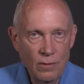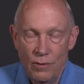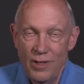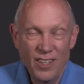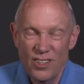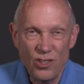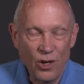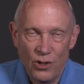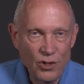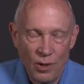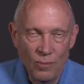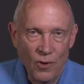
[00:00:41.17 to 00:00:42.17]
we've got to
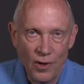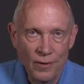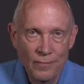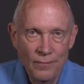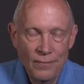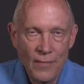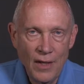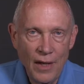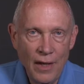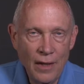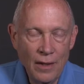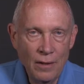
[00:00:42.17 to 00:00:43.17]
start somewhere.
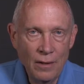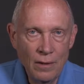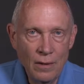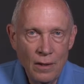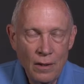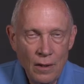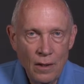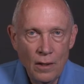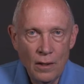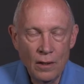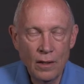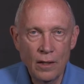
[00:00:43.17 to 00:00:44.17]
And
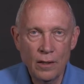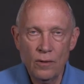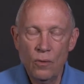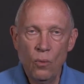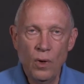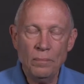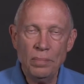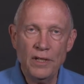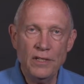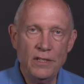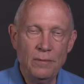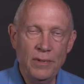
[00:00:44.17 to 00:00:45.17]
one
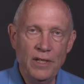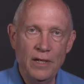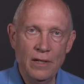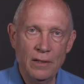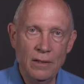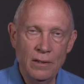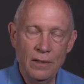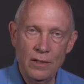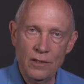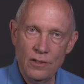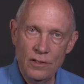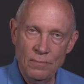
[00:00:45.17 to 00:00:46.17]
place to begin
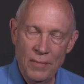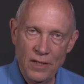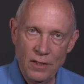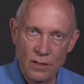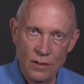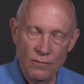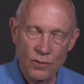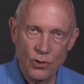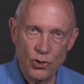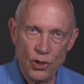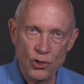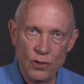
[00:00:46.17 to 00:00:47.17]
is make the
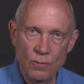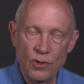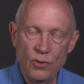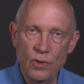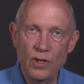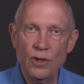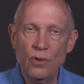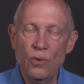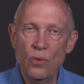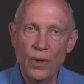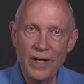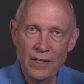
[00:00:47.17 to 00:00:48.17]
differentiation between the
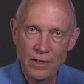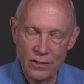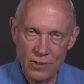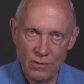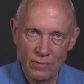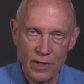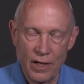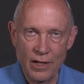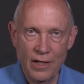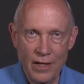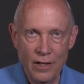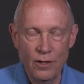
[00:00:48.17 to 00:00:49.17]
greatness of
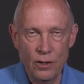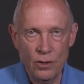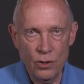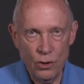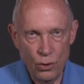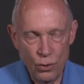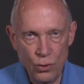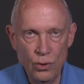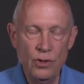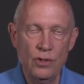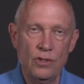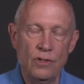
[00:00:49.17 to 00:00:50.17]
God and the
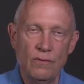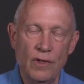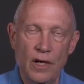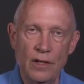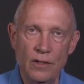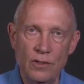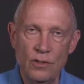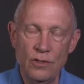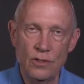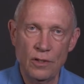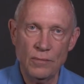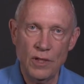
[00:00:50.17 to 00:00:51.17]
goodness of God. This
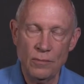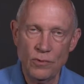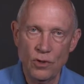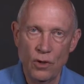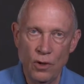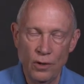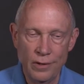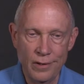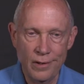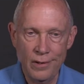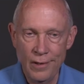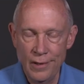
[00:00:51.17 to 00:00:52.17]
is sometimes called
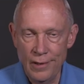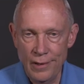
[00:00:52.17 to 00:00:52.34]
the